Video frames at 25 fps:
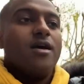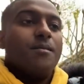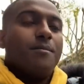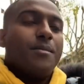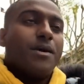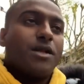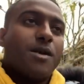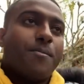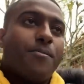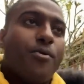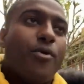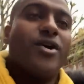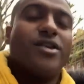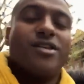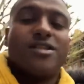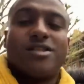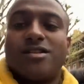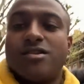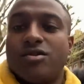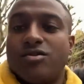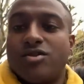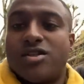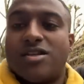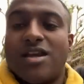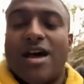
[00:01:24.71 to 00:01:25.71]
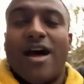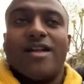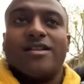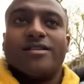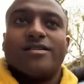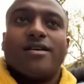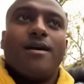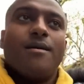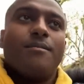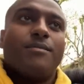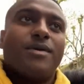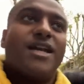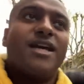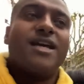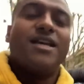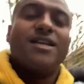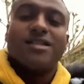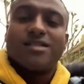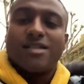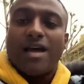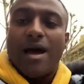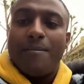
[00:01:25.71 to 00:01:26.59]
But the point still stands. Please,